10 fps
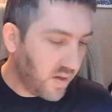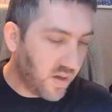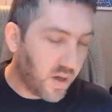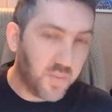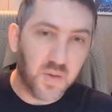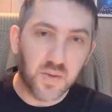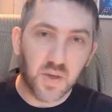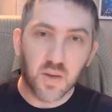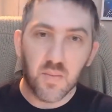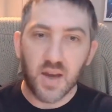I'll be using
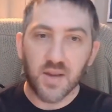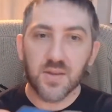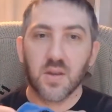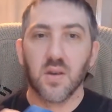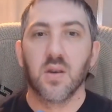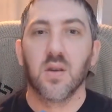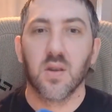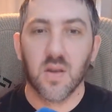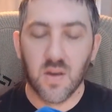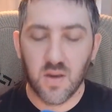a mask
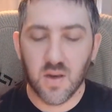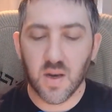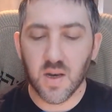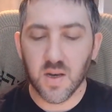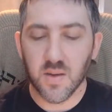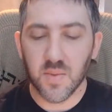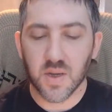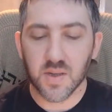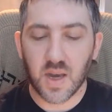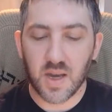because
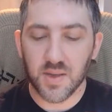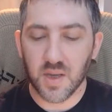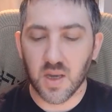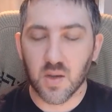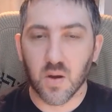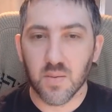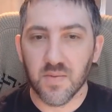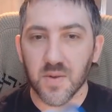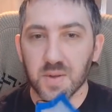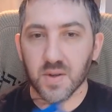it has a carbon
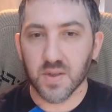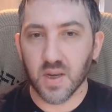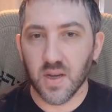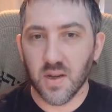filter inside.